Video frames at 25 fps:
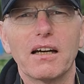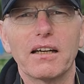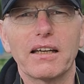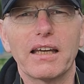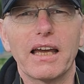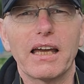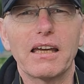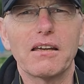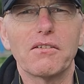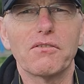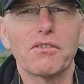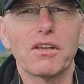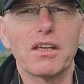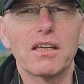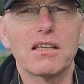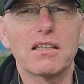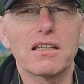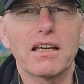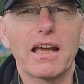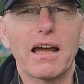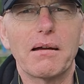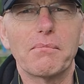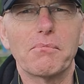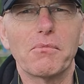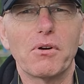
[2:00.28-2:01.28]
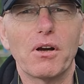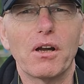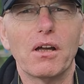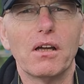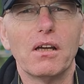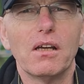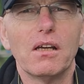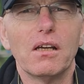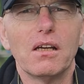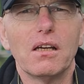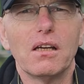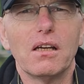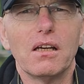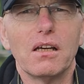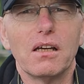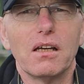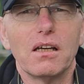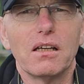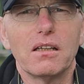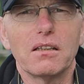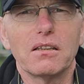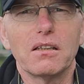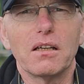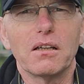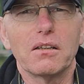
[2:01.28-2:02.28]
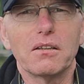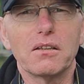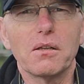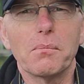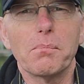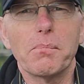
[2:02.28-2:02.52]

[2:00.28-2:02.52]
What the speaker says: I gave this camera the